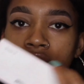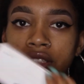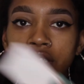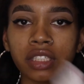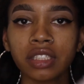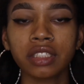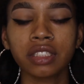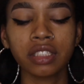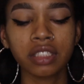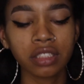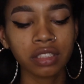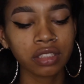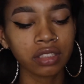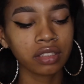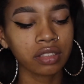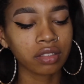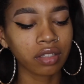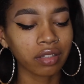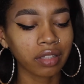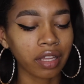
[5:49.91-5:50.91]

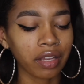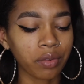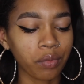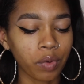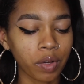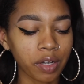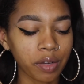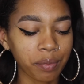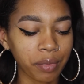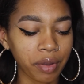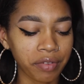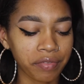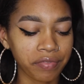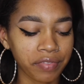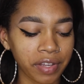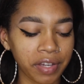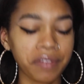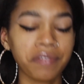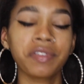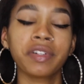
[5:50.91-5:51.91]
These are like one of my
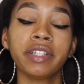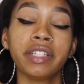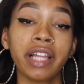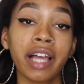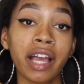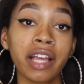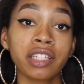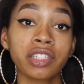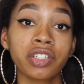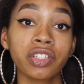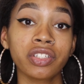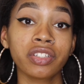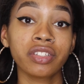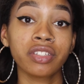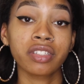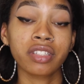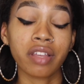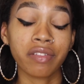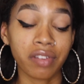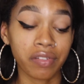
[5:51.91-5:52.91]
favorite
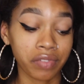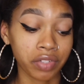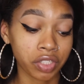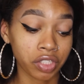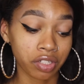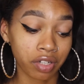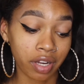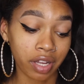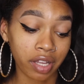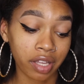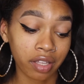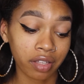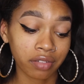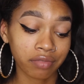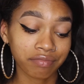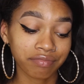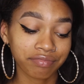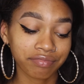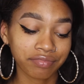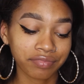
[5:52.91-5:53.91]
lashes I've ever
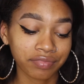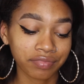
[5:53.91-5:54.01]
tried